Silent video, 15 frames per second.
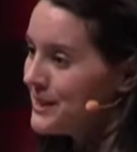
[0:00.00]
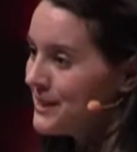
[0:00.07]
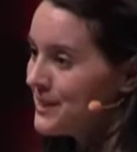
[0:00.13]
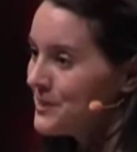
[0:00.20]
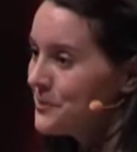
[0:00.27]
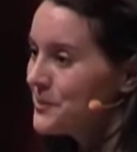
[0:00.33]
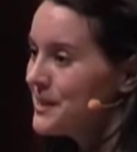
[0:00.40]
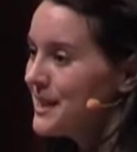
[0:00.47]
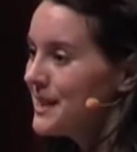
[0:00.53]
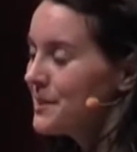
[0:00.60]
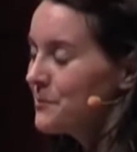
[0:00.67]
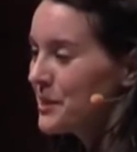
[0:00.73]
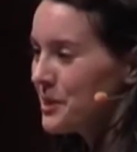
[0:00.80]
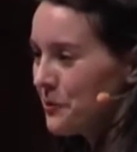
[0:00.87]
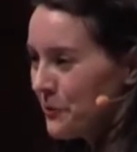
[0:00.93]
is
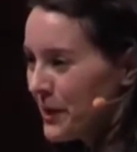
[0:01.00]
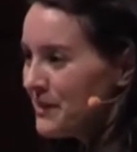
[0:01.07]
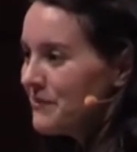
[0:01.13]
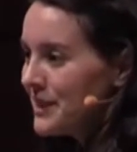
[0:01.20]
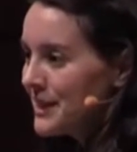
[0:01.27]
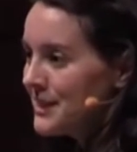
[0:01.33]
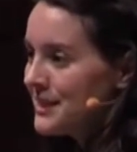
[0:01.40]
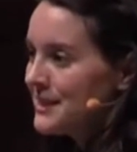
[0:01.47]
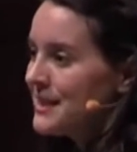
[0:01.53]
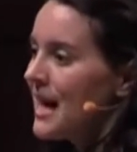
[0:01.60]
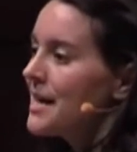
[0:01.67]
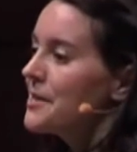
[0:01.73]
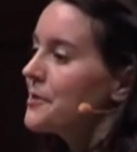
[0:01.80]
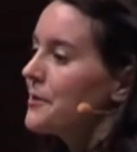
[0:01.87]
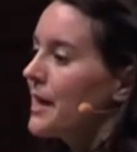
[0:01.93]
associated with craving and
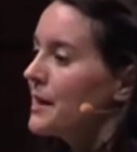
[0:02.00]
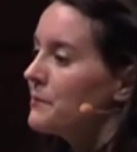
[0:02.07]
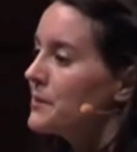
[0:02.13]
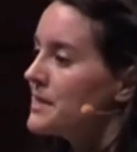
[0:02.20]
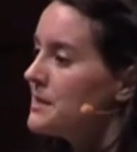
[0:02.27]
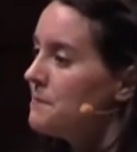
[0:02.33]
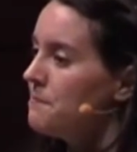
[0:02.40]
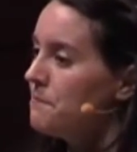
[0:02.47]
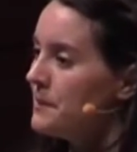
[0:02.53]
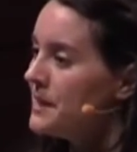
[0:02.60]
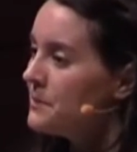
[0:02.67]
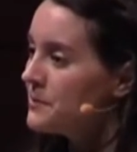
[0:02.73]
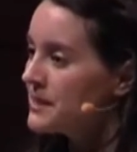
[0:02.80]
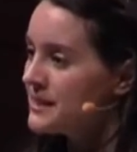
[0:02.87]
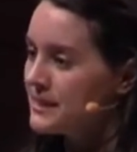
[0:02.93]
desire. Can't wait to
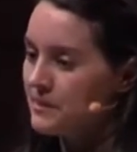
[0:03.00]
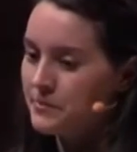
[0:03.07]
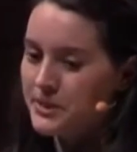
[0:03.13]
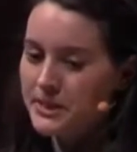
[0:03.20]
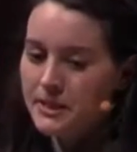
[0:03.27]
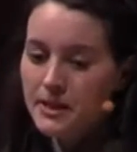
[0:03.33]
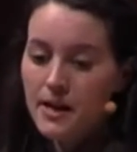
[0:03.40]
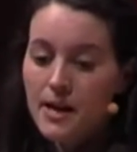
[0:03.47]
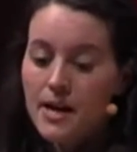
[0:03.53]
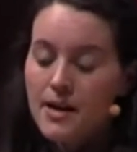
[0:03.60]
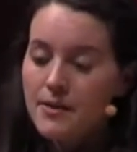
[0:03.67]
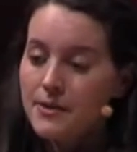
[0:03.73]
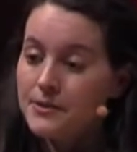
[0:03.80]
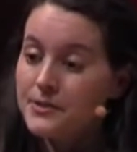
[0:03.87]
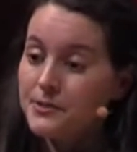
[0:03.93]
be with someone.
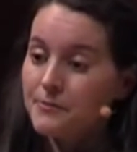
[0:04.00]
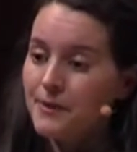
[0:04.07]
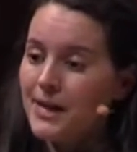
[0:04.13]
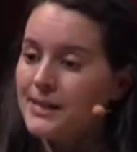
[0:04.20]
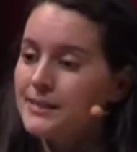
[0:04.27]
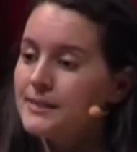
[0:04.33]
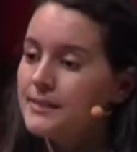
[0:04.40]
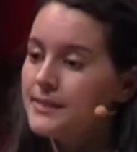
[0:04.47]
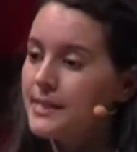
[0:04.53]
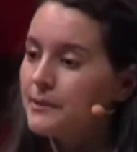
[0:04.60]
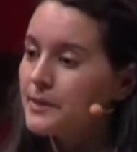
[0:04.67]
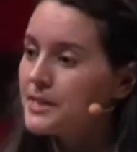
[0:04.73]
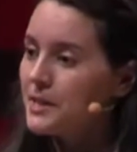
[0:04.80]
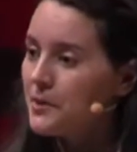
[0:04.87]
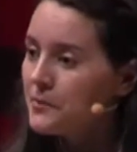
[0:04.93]
There's a rise in
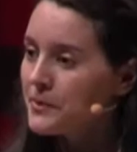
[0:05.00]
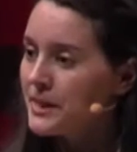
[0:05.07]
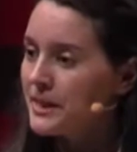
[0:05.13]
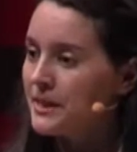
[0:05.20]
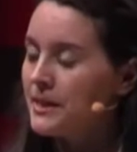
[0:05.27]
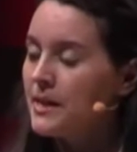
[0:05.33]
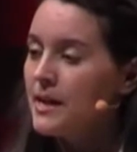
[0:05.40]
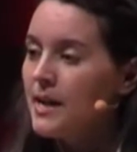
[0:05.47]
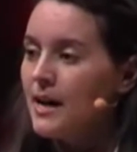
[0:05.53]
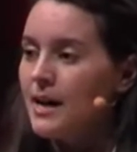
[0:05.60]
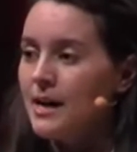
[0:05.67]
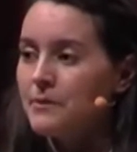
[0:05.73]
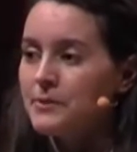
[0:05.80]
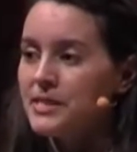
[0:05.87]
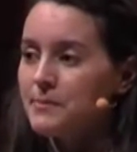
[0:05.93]
serotonin,
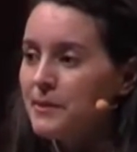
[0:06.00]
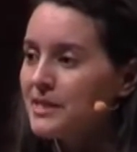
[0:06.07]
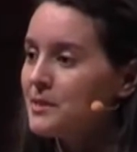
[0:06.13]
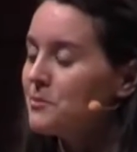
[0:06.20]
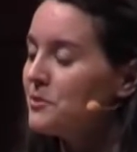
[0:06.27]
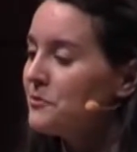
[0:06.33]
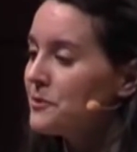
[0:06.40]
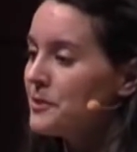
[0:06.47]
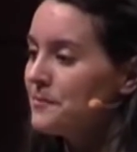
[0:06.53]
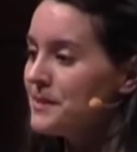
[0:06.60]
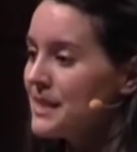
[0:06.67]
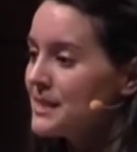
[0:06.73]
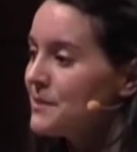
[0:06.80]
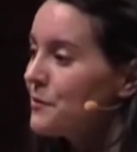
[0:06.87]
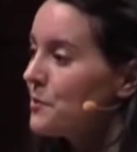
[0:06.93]
responsible for
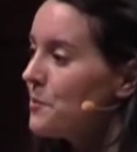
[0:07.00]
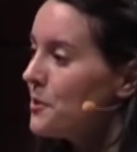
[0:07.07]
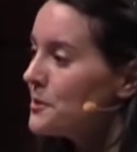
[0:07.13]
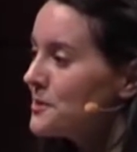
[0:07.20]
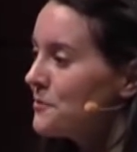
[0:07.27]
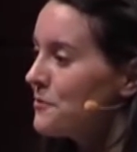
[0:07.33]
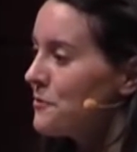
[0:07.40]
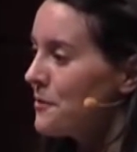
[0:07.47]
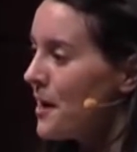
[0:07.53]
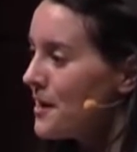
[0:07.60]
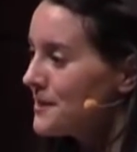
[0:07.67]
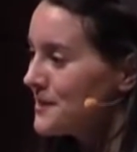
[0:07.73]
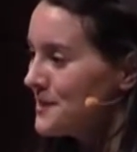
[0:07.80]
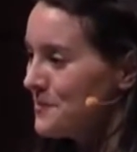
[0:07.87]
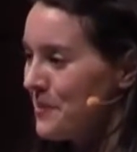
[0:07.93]
obsessive-compulsive
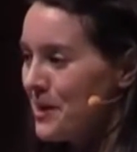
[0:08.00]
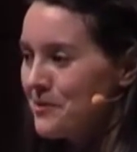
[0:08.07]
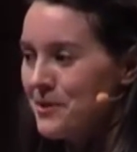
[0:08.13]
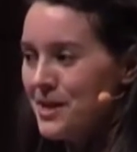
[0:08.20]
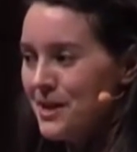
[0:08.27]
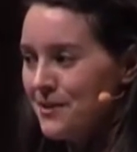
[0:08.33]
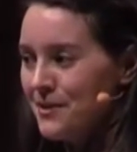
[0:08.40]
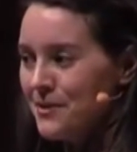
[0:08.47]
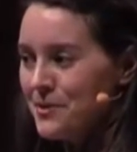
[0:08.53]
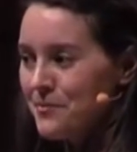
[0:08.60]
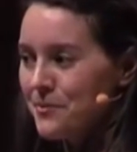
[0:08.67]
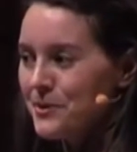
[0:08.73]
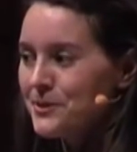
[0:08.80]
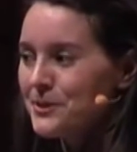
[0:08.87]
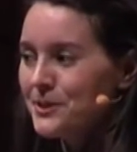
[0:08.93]
thoughts about the other
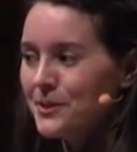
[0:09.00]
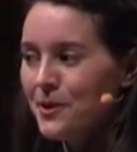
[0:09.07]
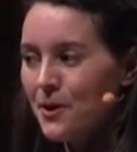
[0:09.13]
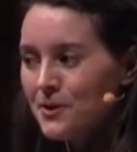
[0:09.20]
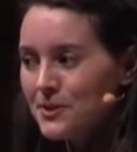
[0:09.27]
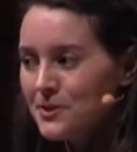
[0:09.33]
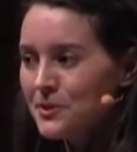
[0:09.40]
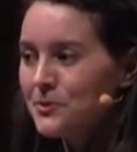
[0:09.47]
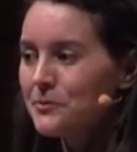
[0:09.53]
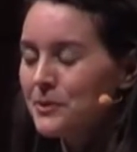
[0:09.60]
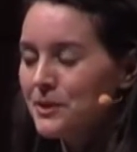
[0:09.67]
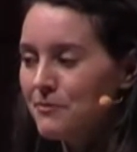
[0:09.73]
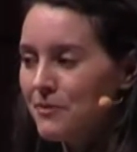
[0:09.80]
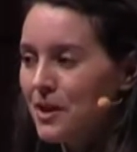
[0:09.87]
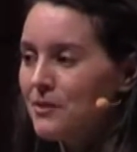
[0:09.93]
person, also
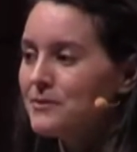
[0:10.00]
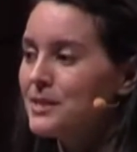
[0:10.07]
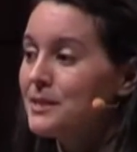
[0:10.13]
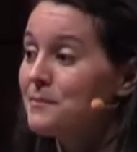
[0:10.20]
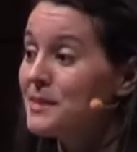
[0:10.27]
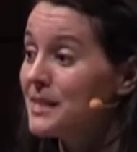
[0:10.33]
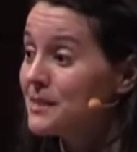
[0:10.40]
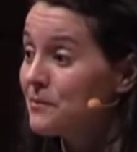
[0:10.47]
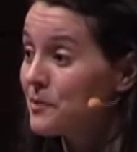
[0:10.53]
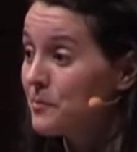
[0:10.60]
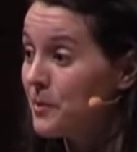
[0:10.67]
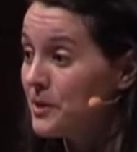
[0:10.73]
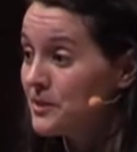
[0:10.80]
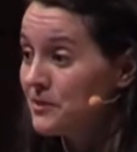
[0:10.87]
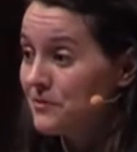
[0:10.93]
involved in
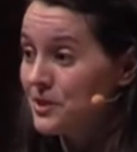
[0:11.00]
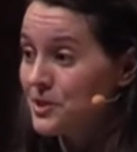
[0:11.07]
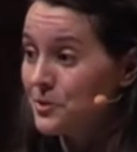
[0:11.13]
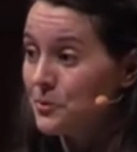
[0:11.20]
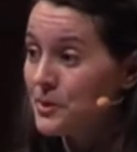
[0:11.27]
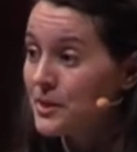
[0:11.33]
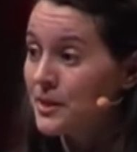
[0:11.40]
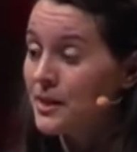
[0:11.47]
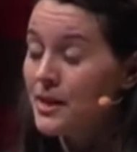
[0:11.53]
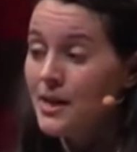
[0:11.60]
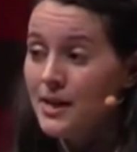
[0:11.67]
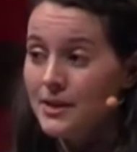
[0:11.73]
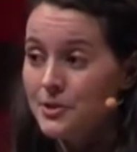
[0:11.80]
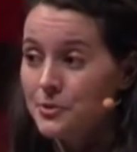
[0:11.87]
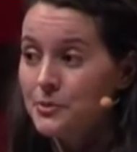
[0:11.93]
obsessive-compulsive disorder
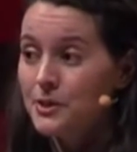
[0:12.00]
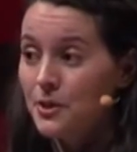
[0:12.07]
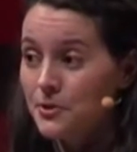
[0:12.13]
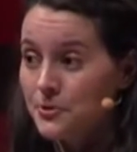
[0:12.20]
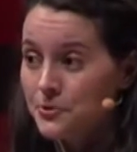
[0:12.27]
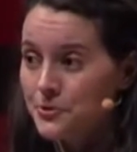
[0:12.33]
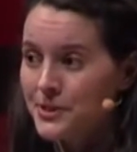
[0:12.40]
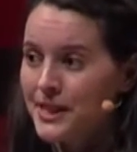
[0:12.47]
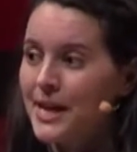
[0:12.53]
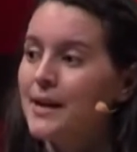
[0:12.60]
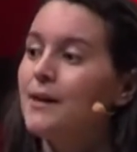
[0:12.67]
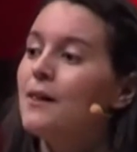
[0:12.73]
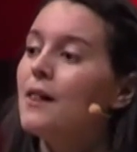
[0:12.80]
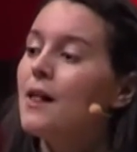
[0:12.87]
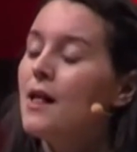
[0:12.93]
to a larger
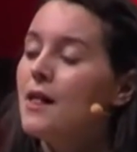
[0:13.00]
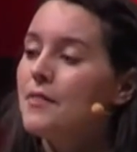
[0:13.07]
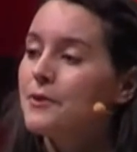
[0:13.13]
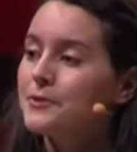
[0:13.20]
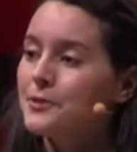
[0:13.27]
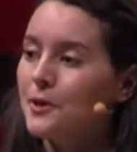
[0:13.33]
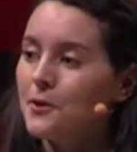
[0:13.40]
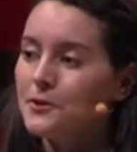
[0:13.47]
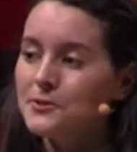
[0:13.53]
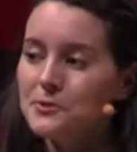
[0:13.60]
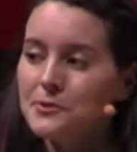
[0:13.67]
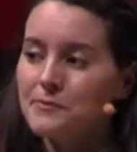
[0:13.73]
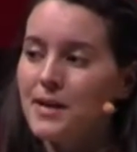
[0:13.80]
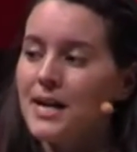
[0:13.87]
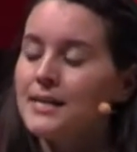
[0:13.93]
scale. There's also
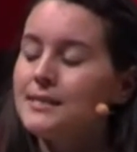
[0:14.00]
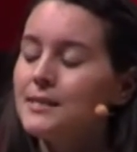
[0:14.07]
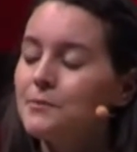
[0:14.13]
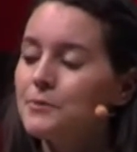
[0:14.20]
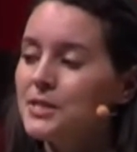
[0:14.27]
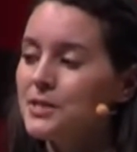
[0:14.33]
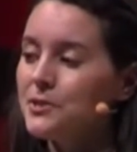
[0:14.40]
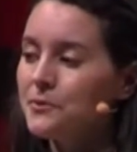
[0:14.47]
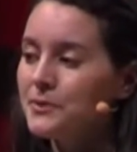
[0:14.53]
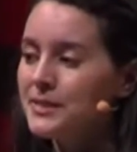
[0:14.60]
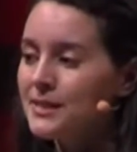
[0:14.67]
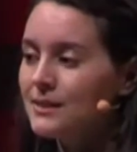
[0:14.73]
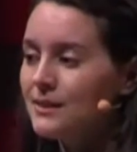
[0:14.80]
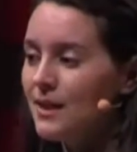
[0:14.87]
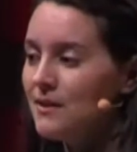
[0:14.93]
a rise in what's known as
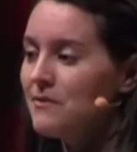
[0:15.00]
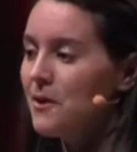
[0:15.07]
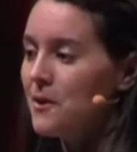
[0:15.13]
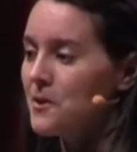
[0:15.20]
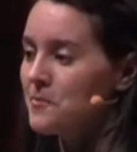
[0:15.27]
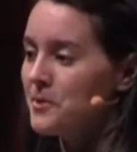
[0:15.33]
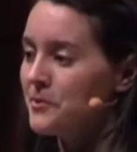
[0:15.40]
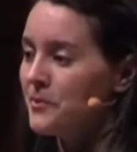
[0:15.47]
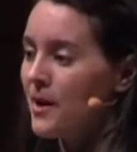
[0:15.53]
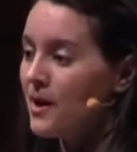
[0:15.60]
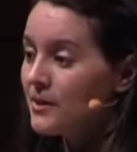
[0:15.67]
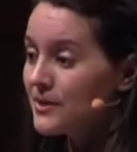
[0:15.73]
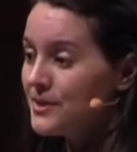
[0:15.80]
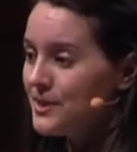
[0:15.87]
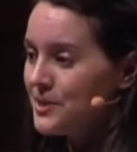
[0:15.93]
the love hormone,
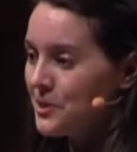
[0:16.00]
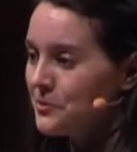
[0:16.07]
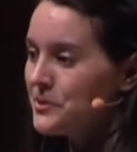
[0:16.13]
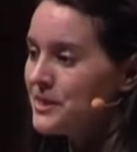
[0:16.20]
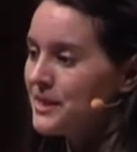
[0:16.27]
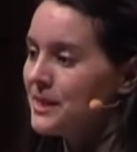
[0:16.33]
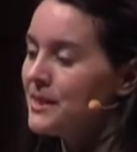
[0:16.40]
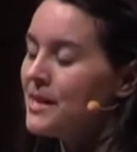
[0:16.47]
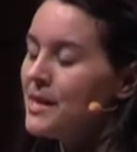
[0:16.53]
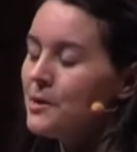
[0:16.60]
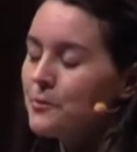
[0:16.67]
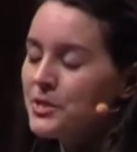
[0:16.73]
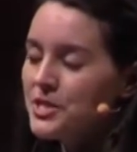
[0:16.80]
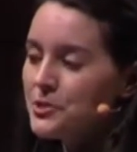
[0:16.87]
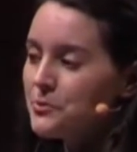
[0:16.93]
oxytocin,
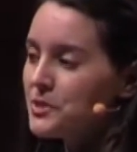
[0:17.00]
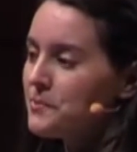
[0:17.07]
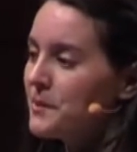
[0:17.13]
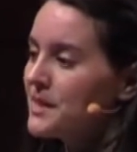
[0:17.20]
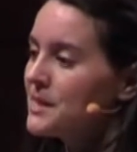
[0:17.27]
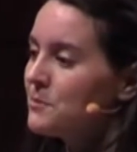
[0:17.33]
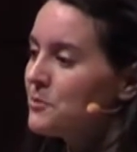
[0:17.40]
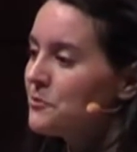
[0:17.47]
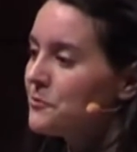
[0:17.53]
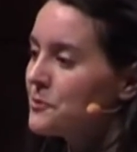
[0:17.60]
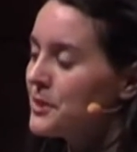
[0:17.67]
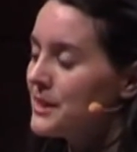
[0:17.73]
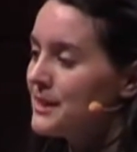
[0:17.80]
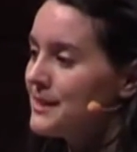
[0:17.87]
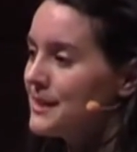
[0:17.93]
which is responsible
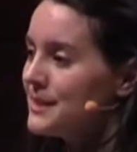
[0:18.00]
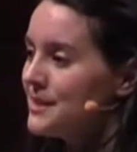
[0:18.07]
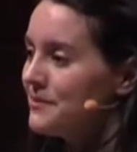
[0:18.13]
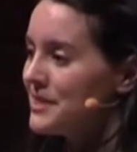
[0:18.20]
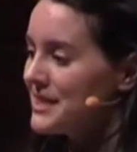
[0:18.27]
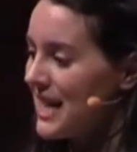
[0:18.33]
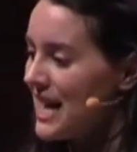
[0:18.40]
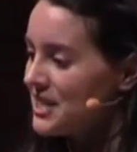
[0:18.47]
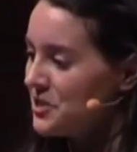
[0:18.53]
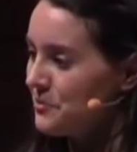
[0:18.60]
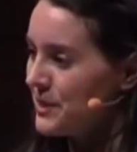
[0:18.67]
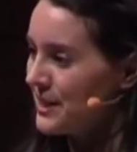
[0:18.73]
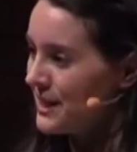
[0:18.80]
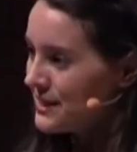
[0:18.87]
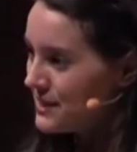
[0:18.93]
for a sense of
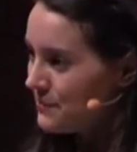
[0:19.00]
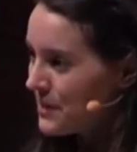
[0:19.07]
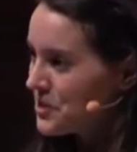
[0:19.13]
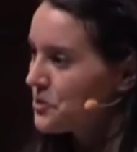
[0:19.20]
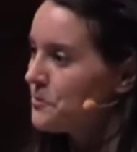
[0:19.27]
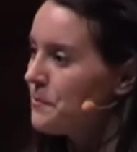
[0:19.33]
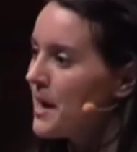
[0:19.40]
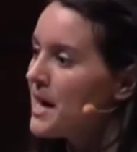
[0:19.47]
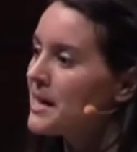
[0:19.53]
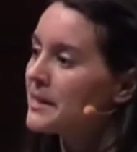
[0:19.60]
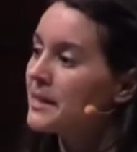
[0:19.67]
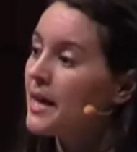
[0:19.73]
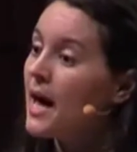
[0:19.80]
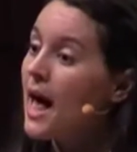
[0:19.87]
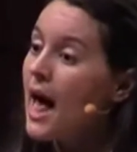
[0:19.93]
attachment, that special bond.